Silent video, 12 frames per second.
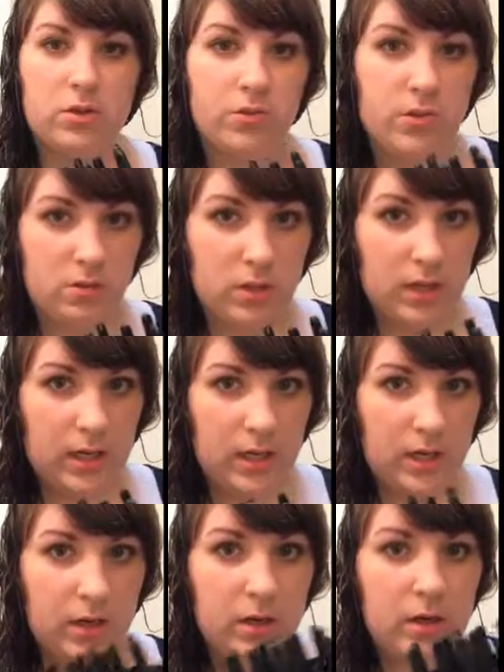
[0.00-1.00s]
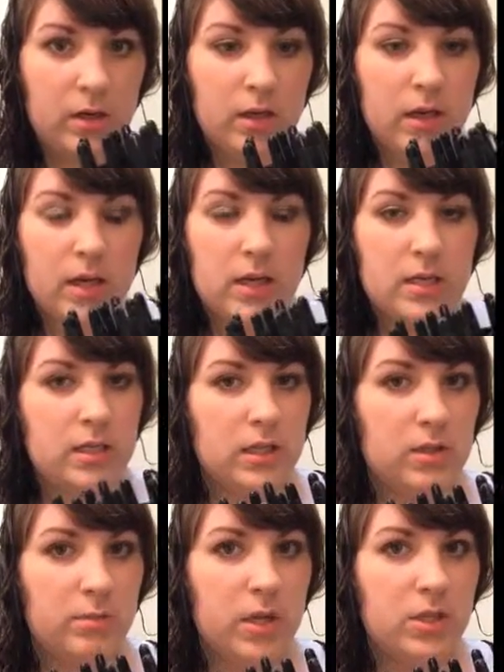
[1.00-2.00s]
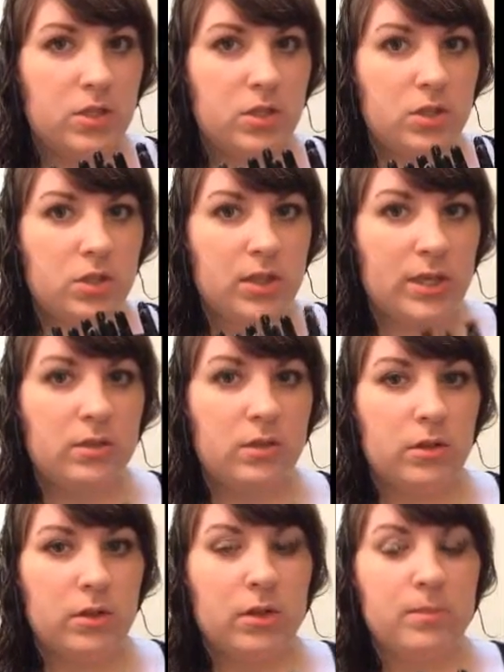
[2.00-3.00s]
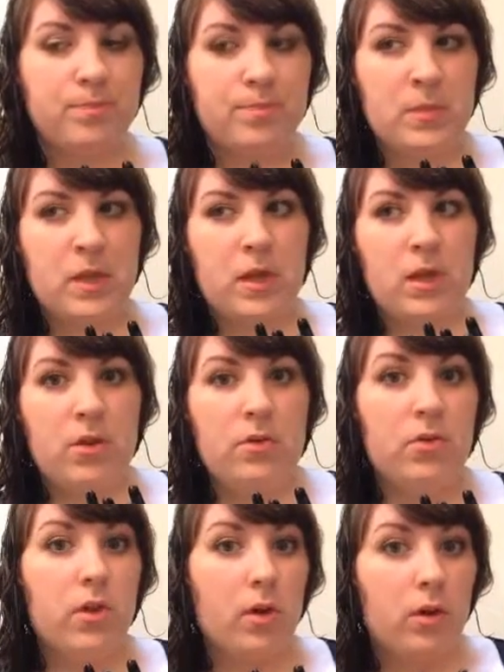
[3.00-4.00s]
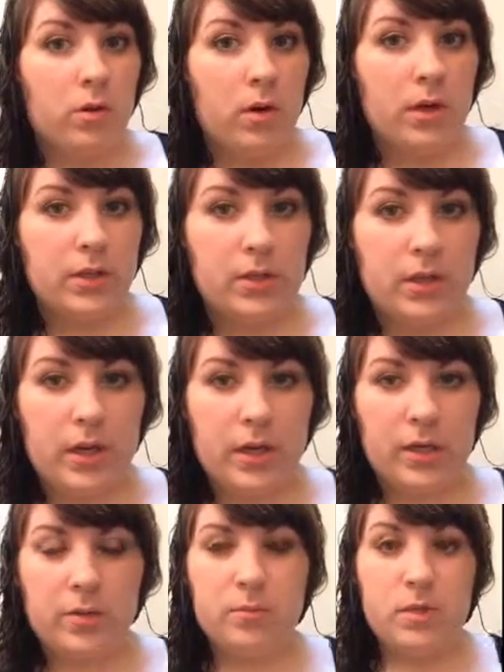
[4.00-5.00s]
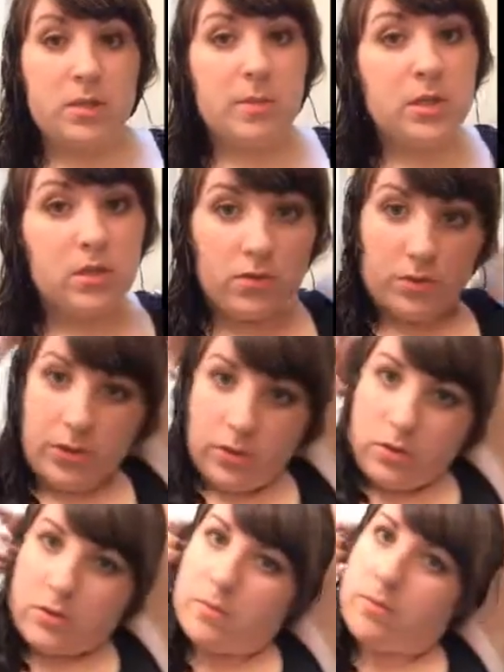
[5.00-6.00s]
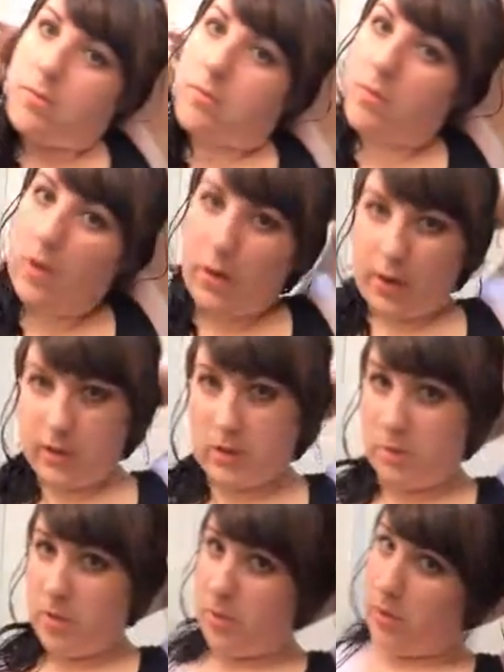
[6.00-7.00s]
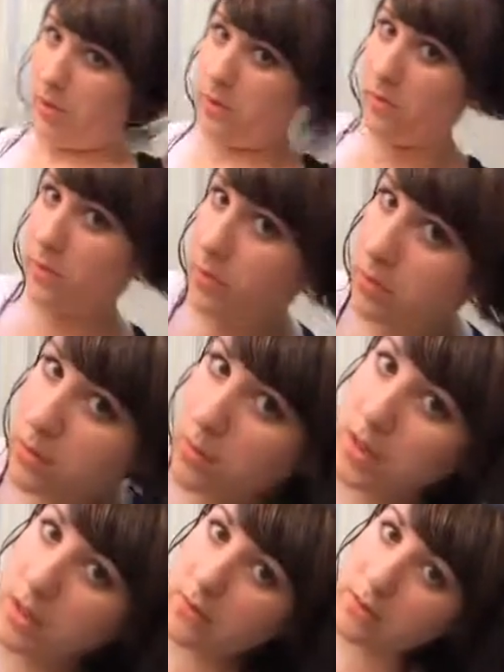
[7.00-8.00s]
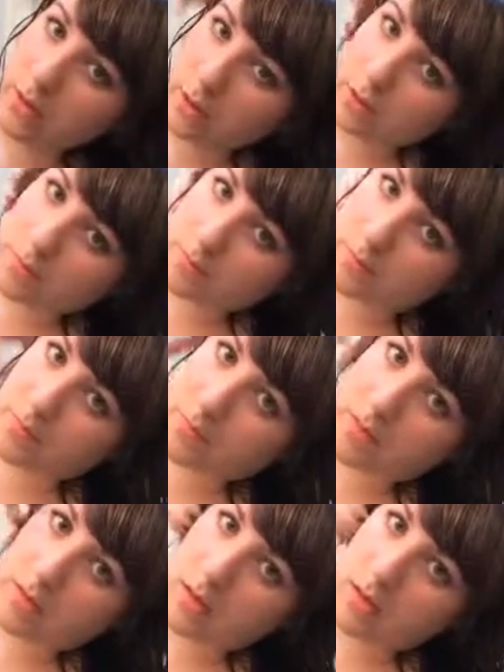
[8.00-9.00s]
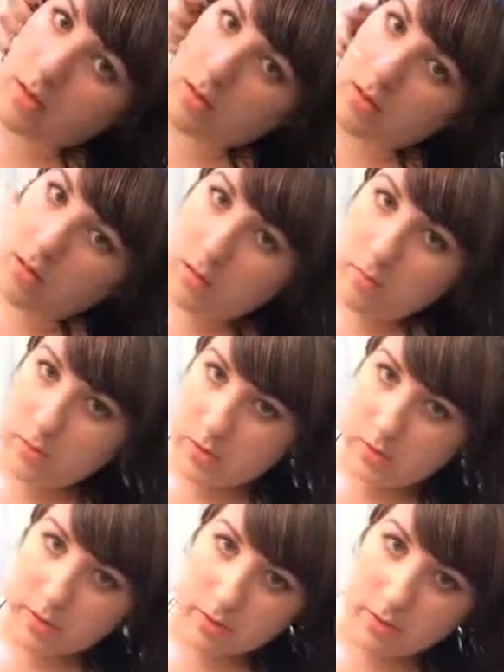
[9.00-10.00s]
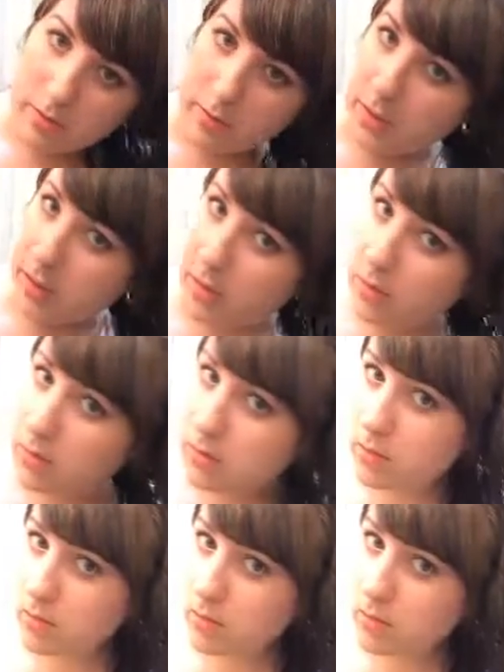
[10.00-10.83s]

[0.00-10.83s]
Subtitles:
you're diffusing the air, and it's a much gentler flow on your hair, especially for curls. Alright, so I'm going to bring it over to my left side. Make sure I get all my hair.